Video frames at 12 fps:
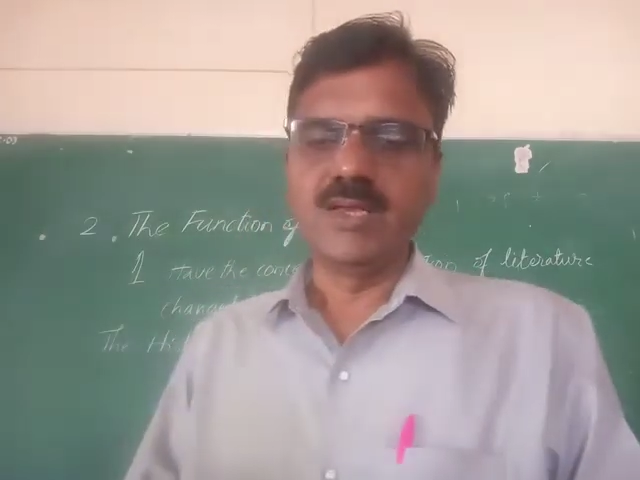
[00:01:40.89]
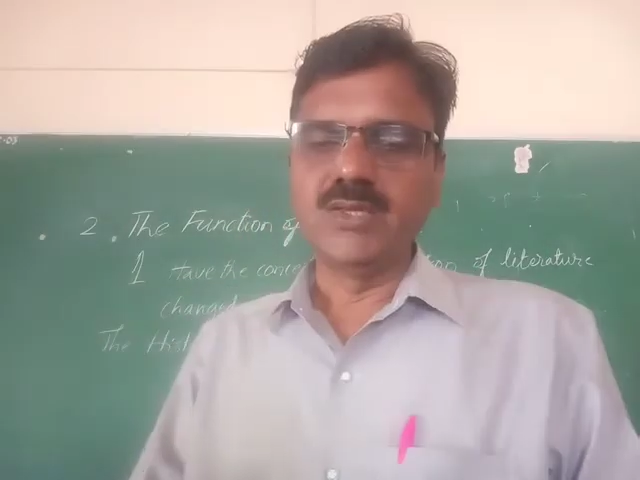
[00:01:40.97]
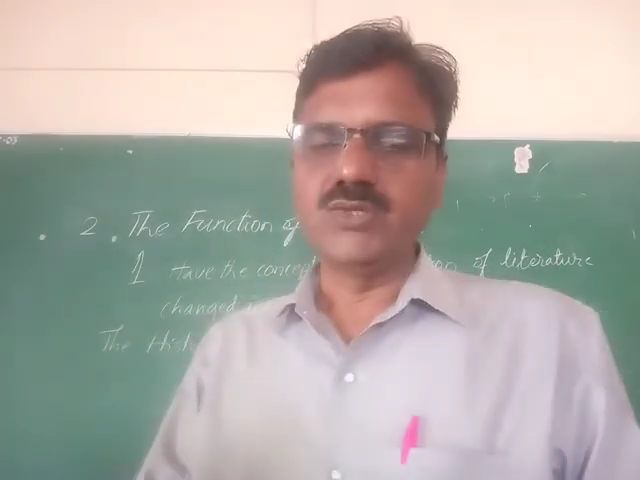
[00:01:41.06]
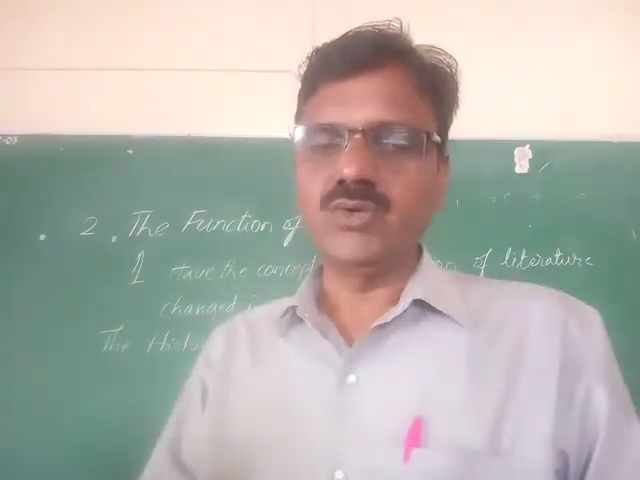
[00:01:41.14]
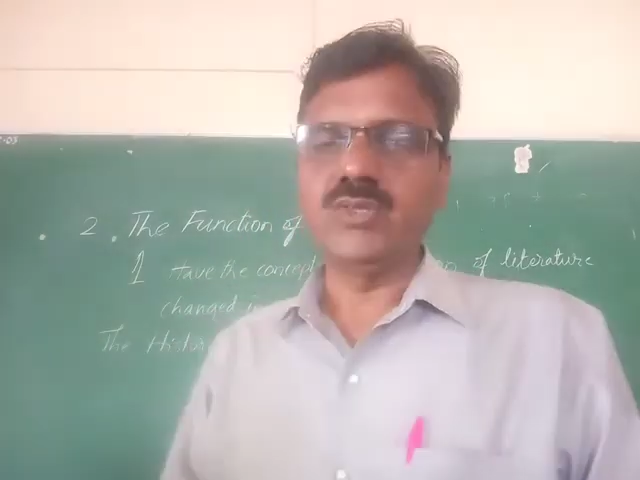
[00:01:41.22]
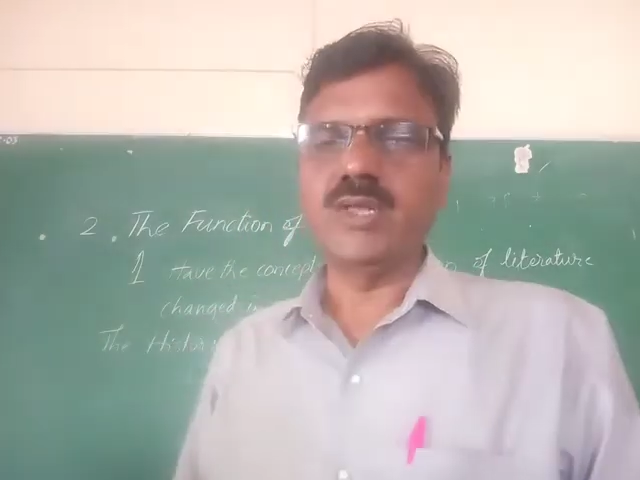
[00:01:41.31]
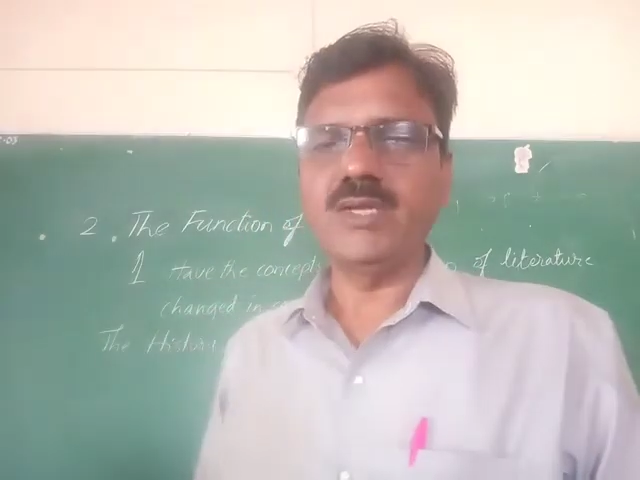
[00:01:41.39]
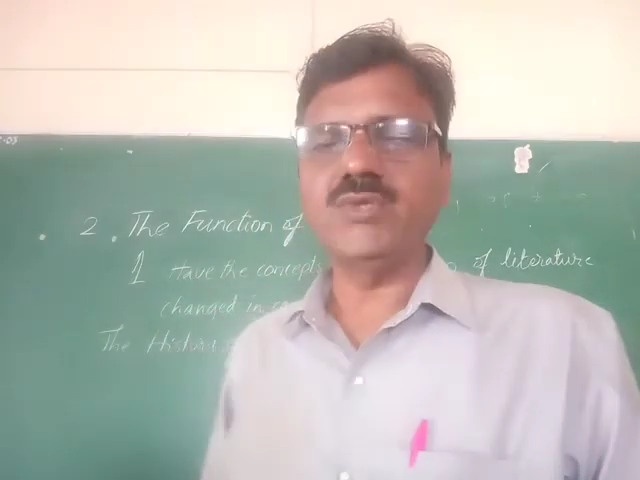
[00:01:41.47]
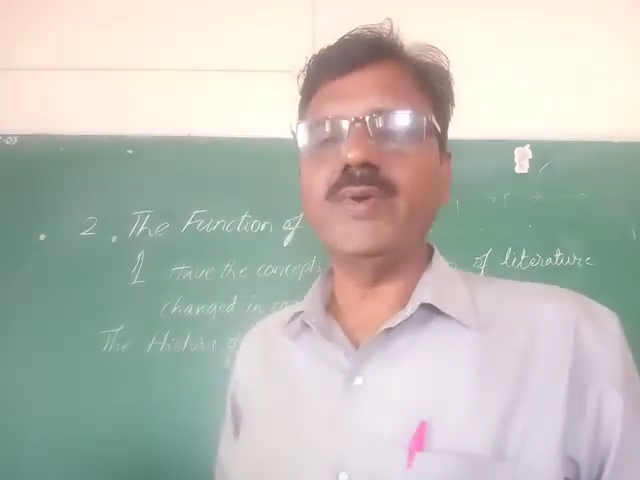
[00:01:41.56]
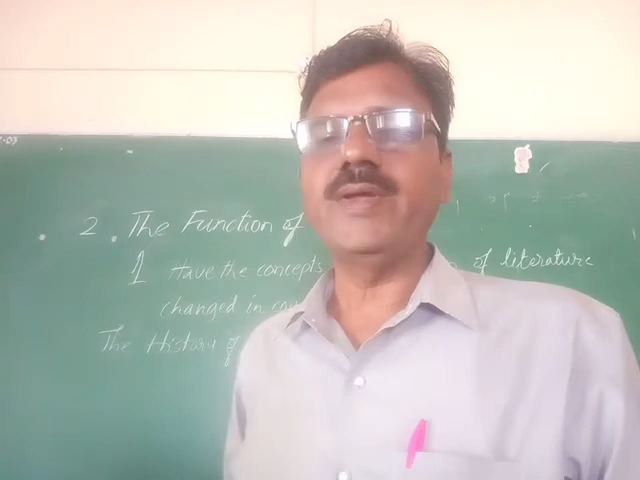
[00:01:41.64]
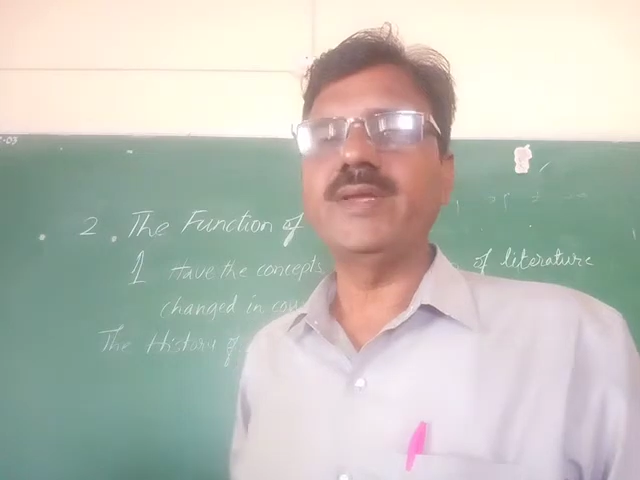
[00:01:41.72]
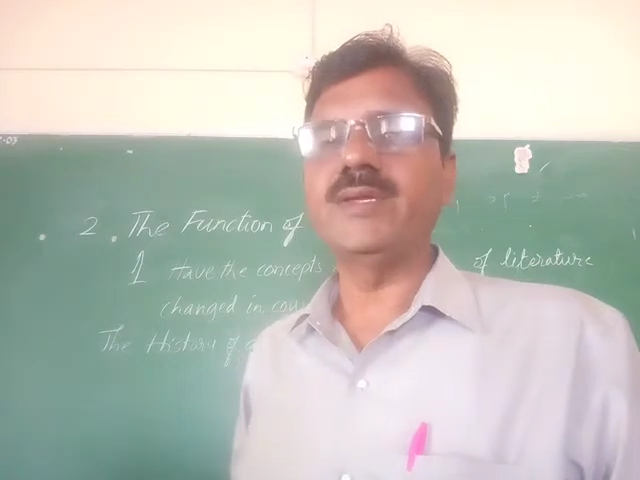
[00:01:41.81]
So
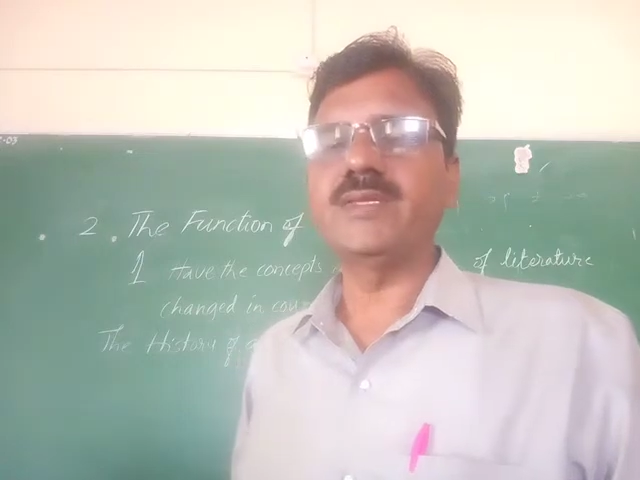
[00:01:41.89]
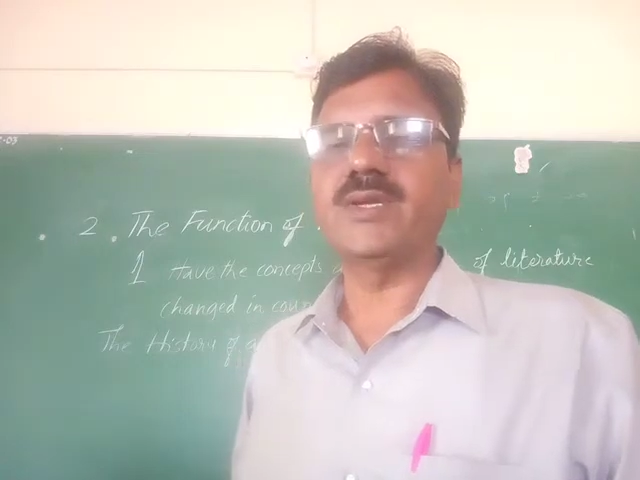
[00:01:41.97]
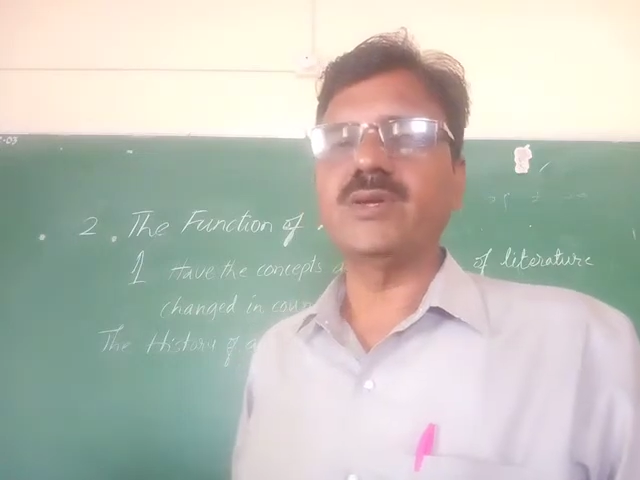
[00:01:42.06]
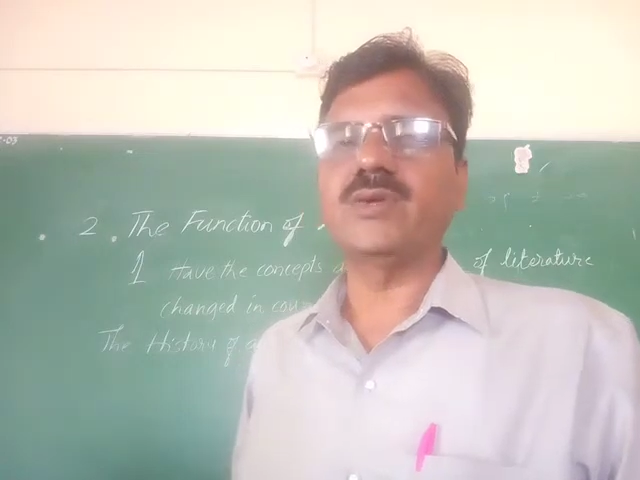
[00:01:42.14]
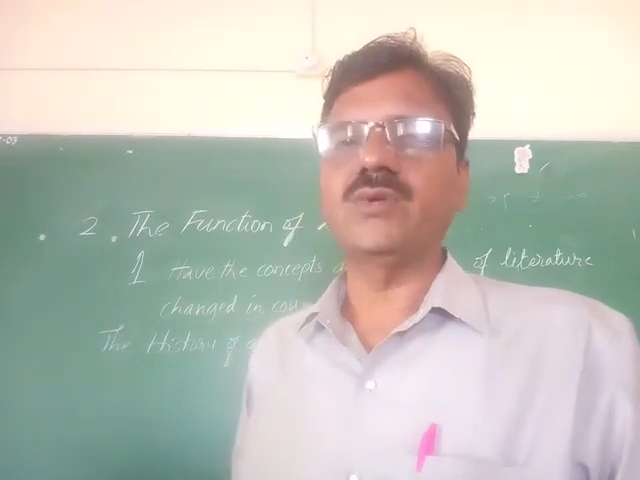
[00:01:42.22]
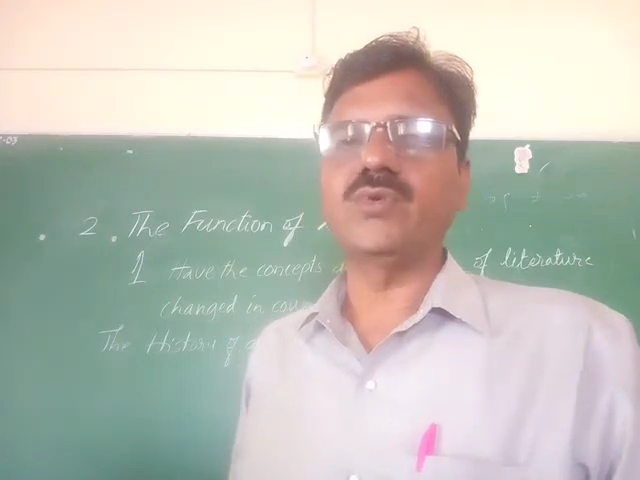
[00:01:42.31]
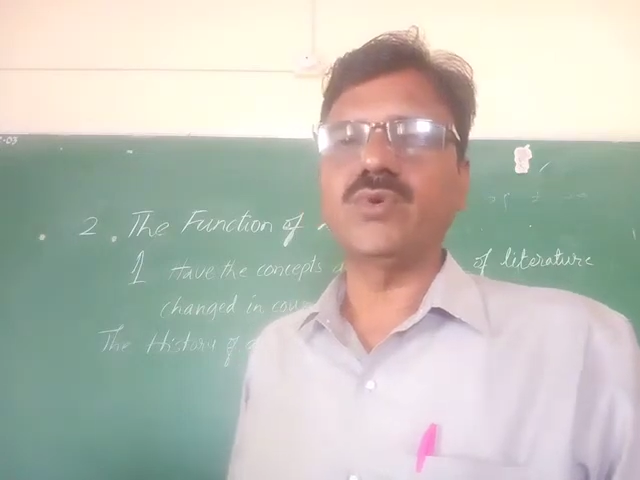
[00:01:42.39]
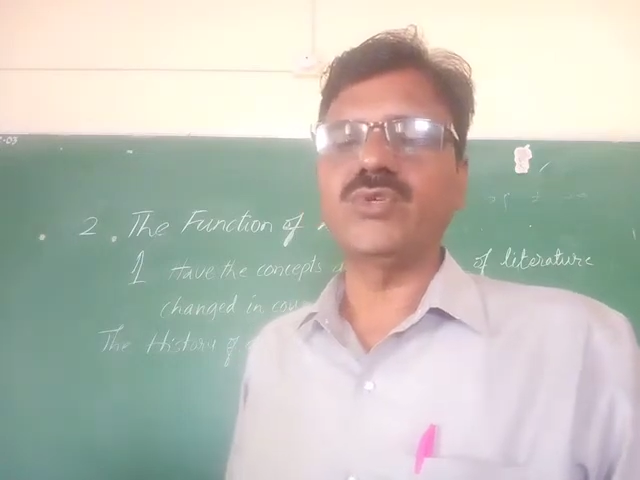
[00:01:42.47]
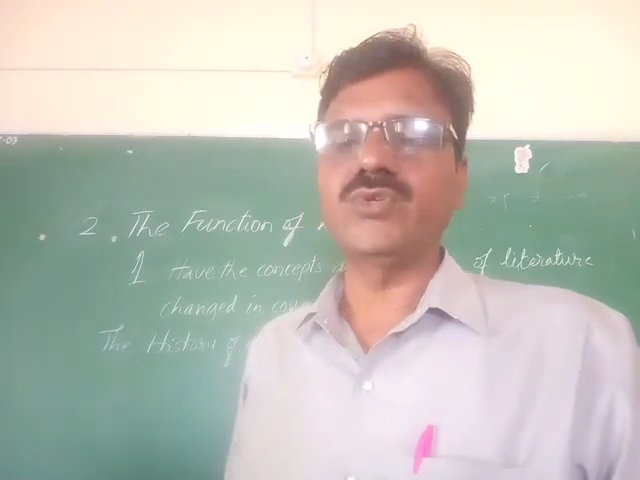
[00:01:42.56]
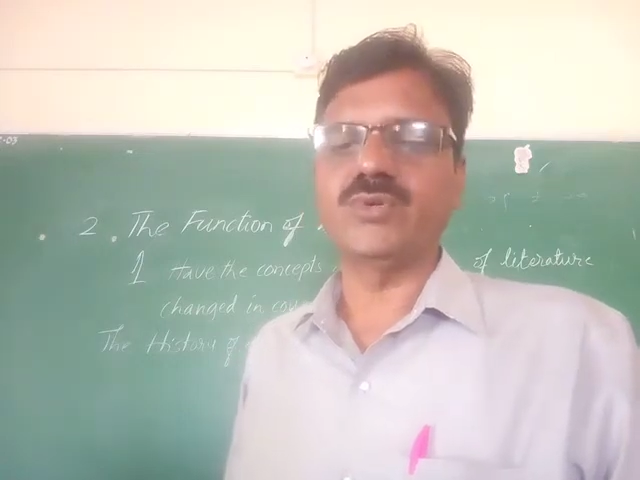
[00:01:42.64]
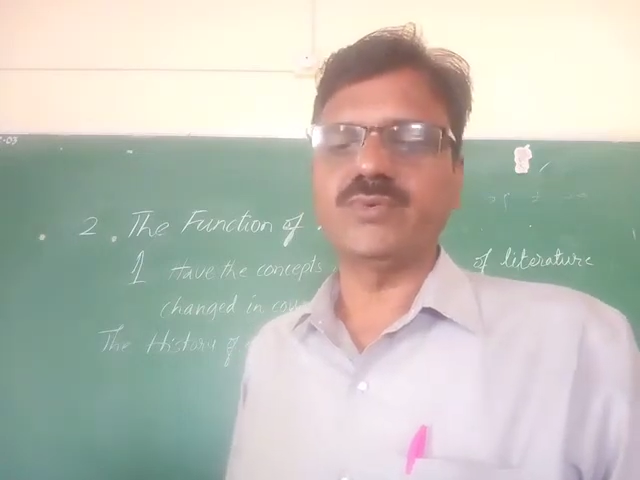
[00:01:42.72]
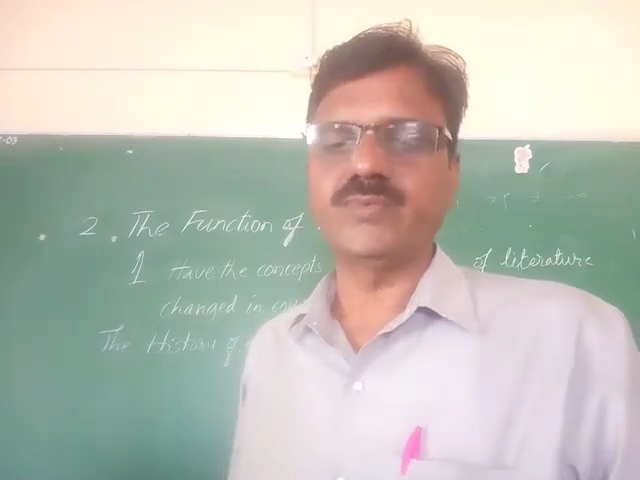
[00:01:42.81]
that's why it's a
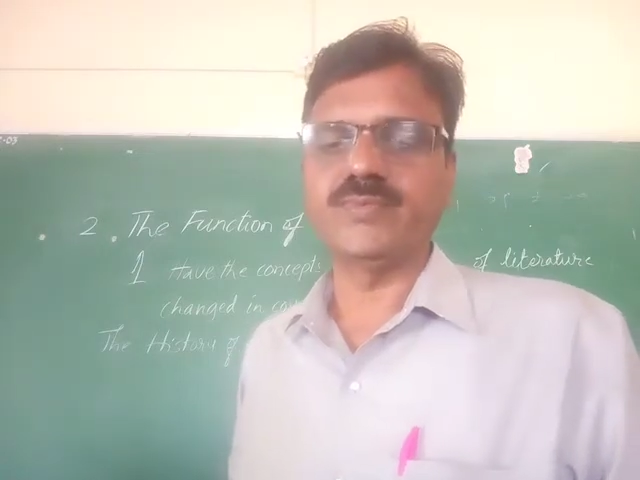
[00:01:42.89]
question,